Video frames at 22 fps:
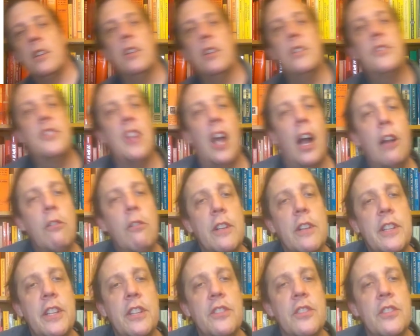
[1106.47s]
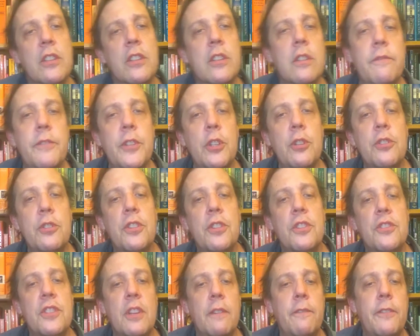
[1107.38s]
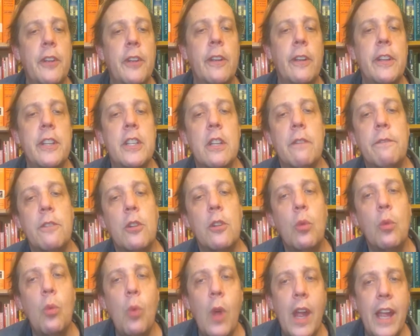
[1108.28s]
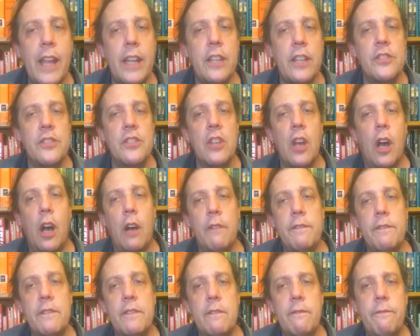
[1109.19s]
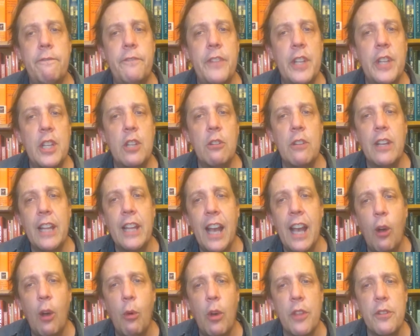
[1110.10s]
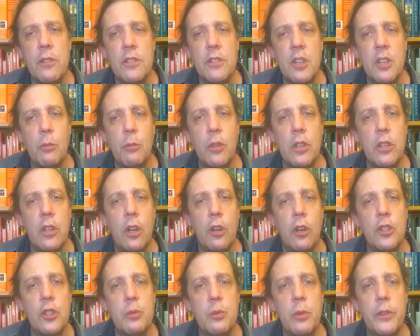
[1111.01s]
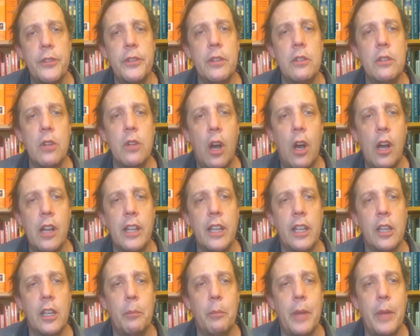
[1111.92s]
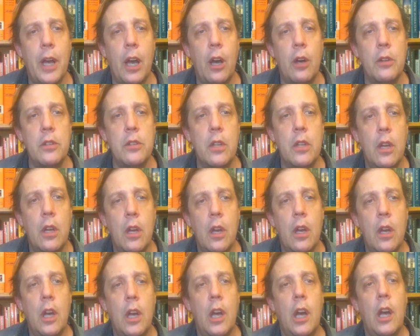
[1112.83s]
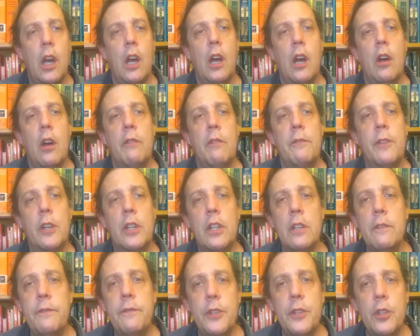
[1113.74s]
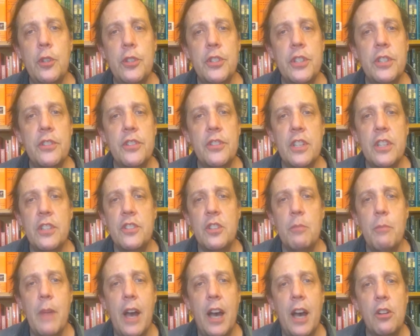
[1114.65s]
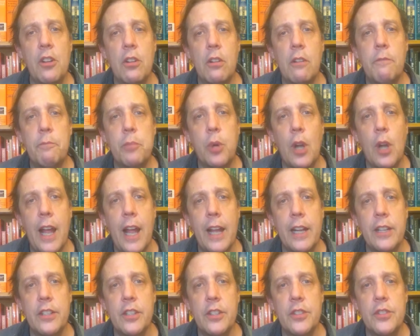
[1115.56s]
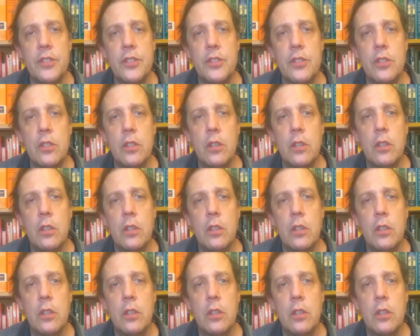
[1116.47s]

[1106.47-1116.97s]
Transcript: Socrates and Confucius have very different ways of figuring out whether someone knows what they're talking about. For Confucius, it's a matter of practice.